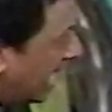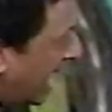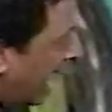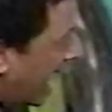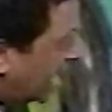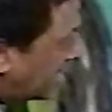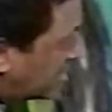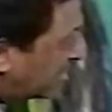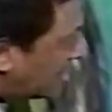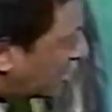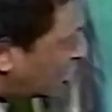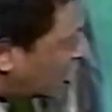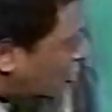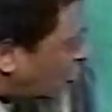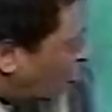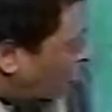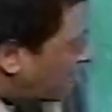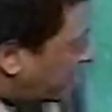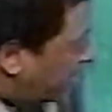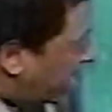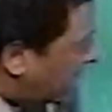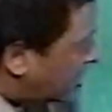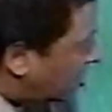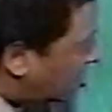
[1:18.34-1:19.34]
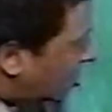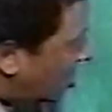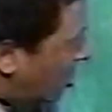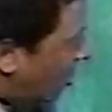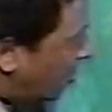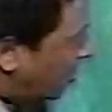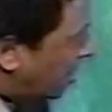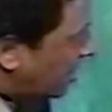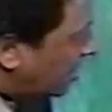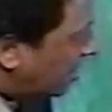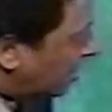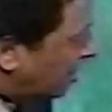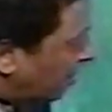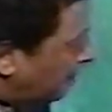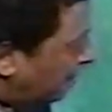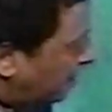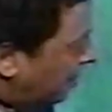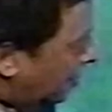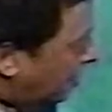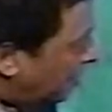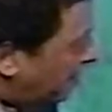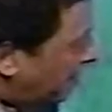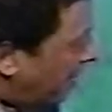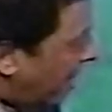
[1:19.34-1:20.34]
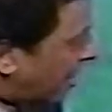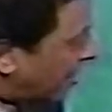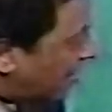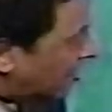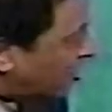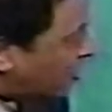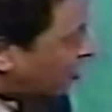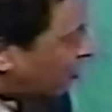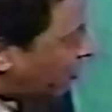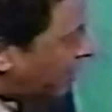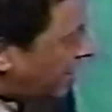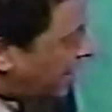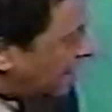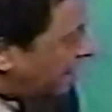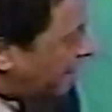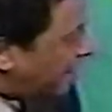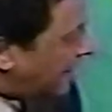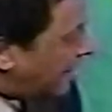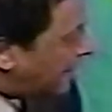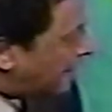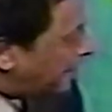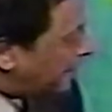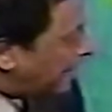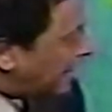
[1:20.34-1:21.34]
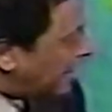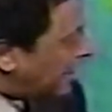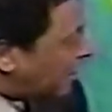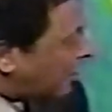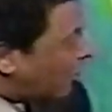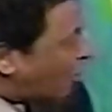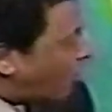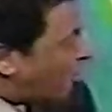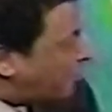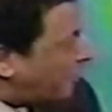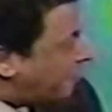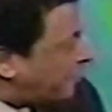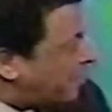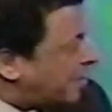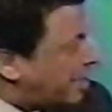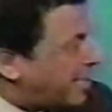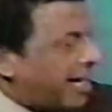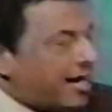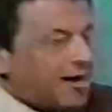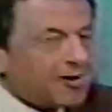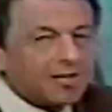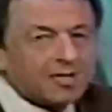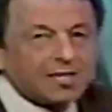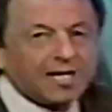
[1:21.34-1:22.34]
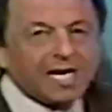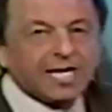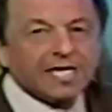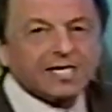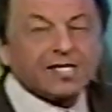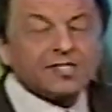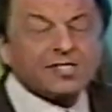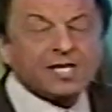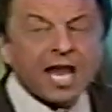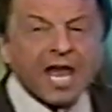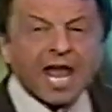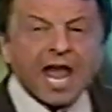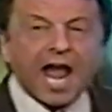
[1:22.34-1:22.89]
as the storm gets going, the computer models are redeveloping it off the Carolinas.